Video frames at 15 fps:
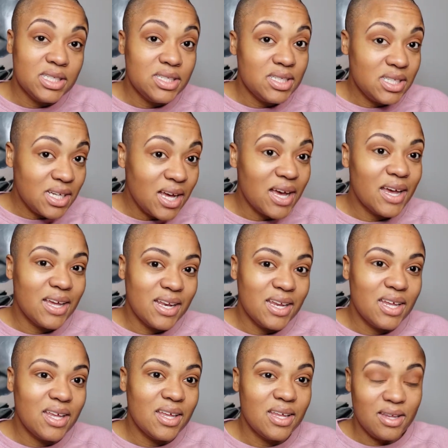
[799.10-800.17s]

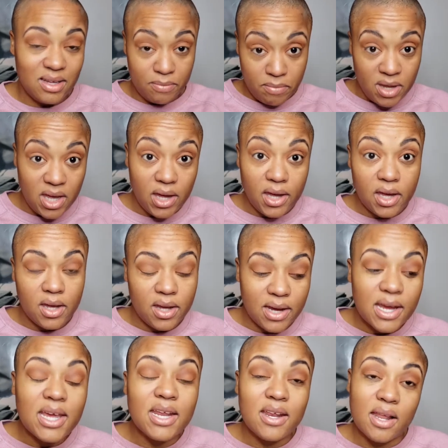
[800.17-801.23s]
Dion, me,
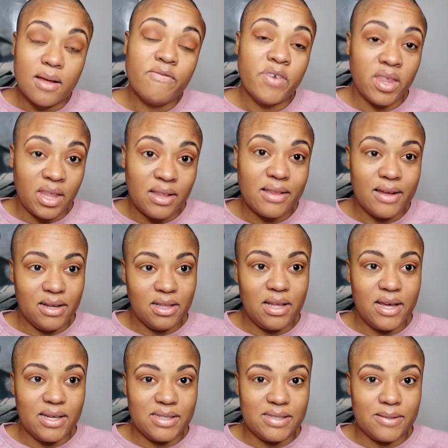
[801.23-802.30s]
ended up failing that
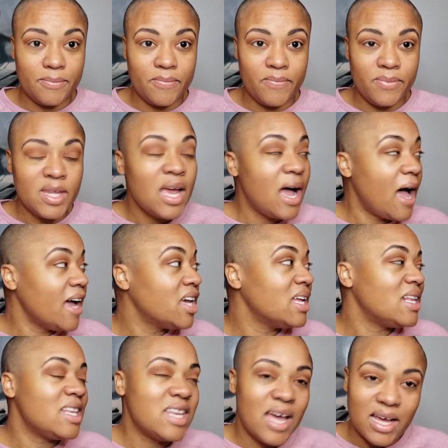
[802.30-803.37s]
class. I
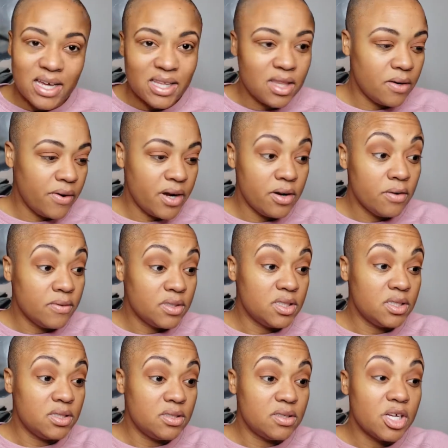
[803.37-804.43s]
could not get the grade
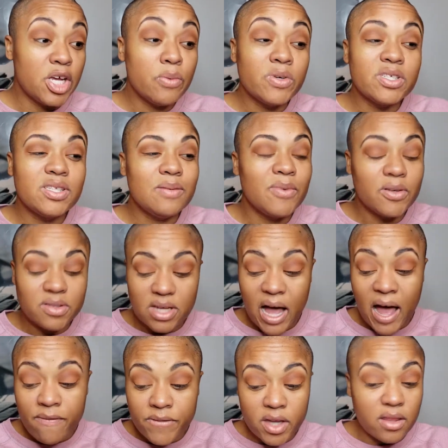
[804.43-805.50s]
overturned. It was the most,
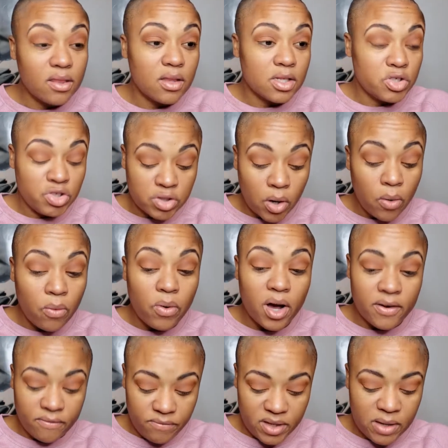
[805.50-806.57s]
I felt so,
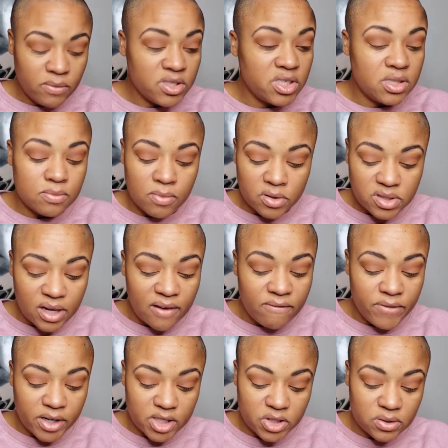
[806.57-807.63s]
it was the most
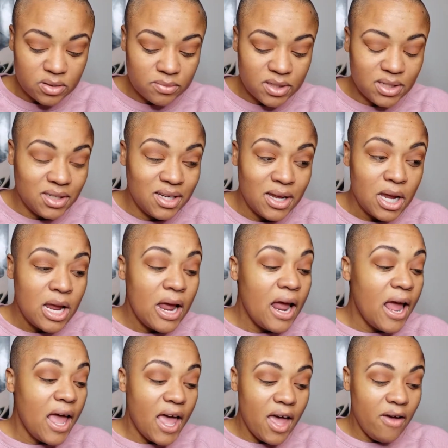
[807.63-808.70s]
unfair treatment
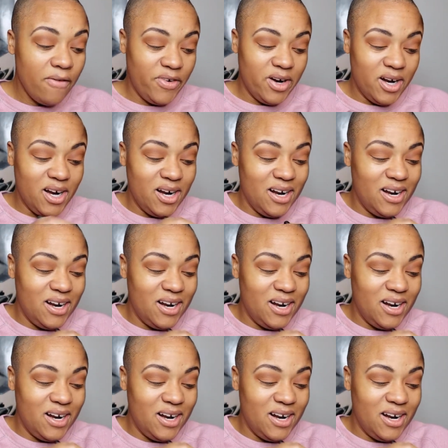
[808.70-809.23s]
ever.